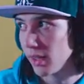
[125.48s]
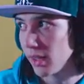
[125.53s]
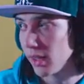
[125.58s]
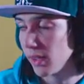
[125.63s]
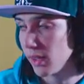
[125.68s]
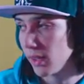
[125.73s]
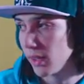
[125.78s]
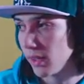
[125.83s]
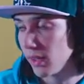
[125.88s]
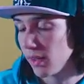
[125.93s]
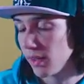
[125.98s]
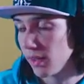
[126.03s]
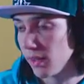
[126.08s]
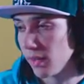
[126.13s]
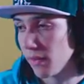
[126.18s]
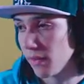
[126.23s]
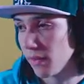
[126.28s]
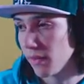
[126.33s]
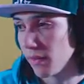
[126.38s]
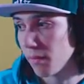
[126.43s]

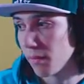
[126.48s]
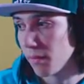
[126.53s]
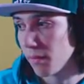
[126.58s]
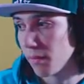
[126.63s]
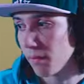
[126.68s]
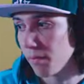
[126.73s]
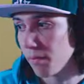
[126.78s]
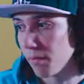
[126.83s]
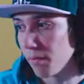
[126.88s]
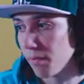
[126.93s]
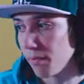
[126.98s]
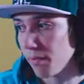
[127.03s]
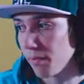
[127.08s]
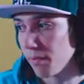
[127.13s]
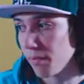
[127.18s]
Nobody speaks.